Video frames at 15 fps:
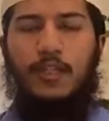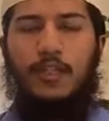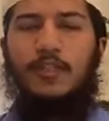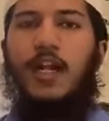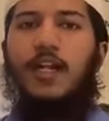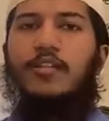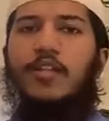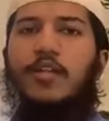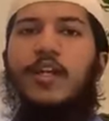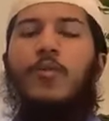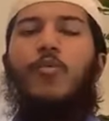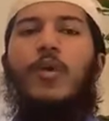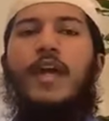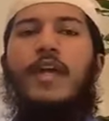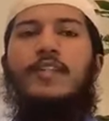There are three
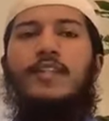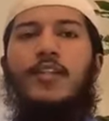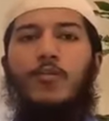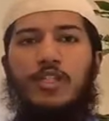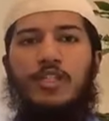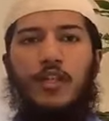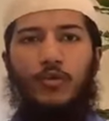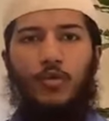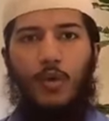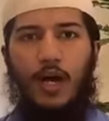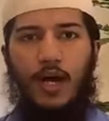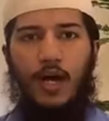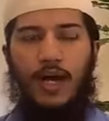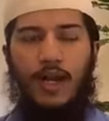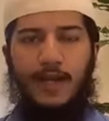ways in which our
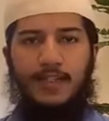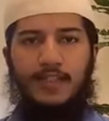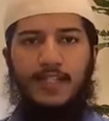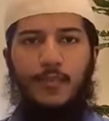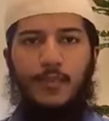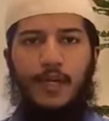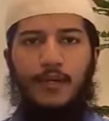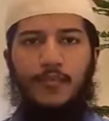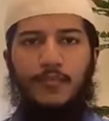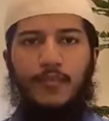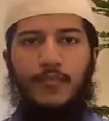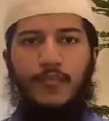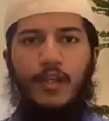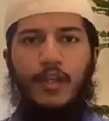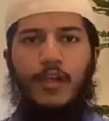dua are accepted.
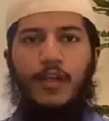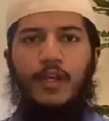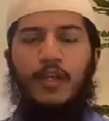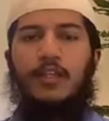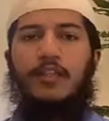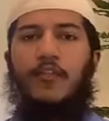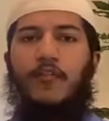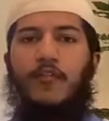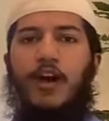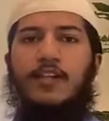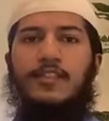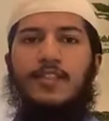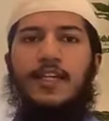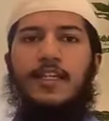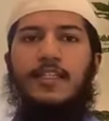The
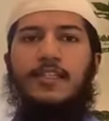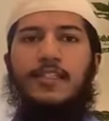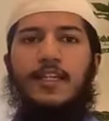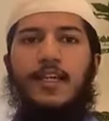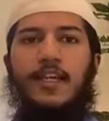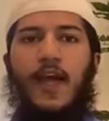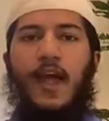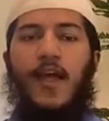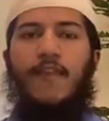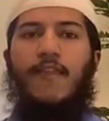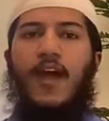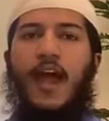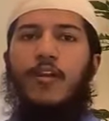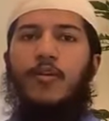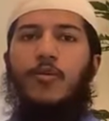first is
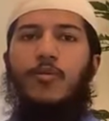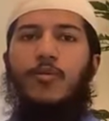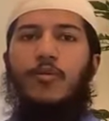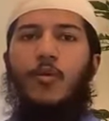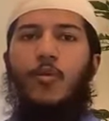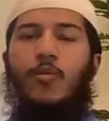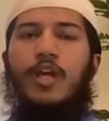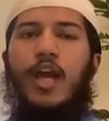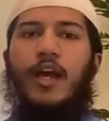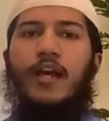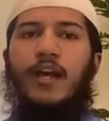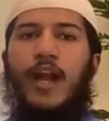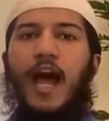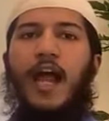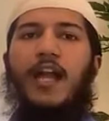that we are
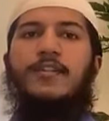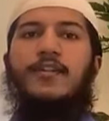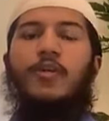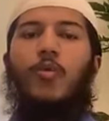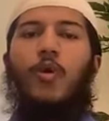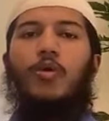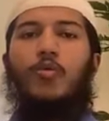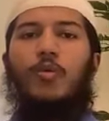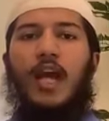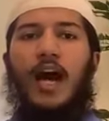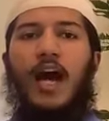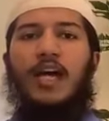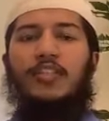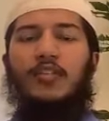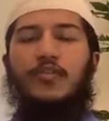granted what we
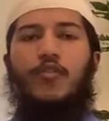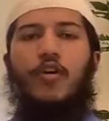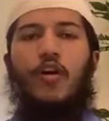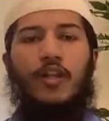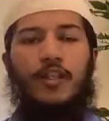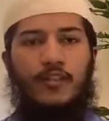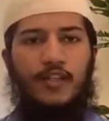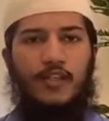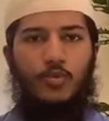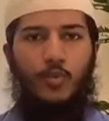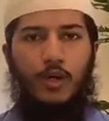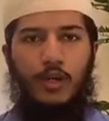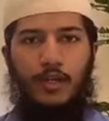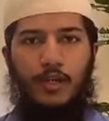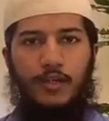ask for in this
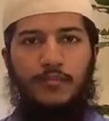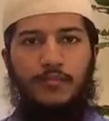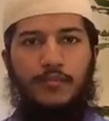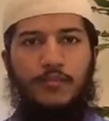world.